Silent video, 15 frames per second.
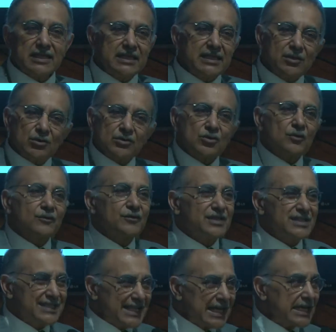and he looked over a
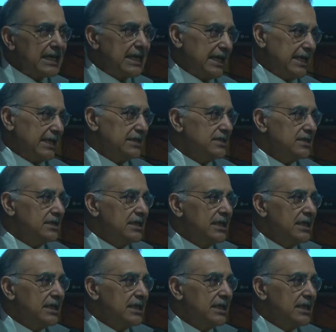decade